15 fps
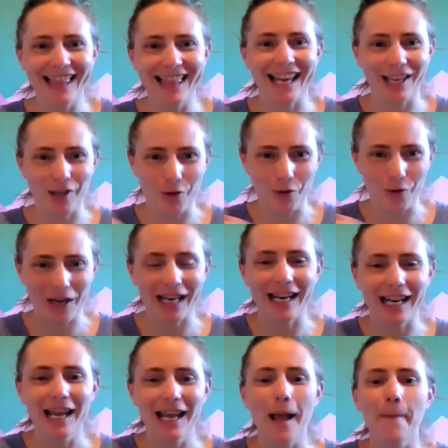that you
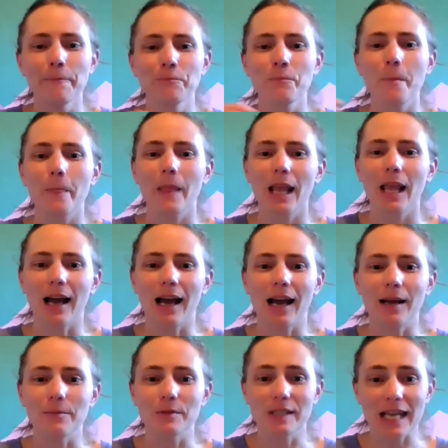can
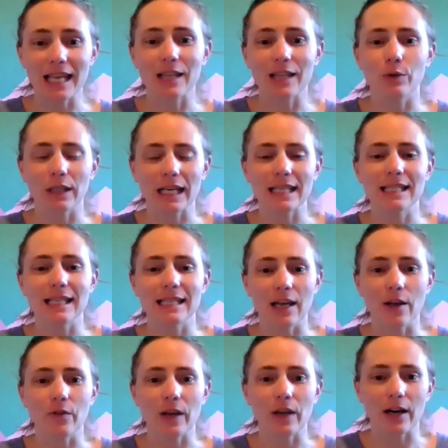say that relates to
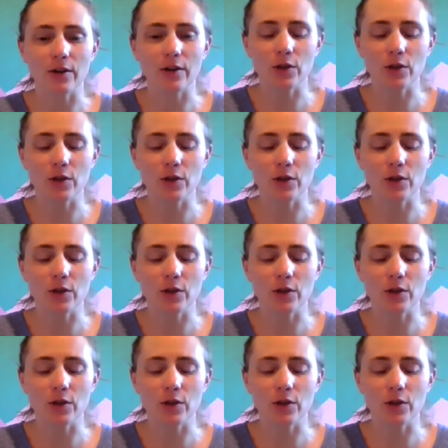self-care.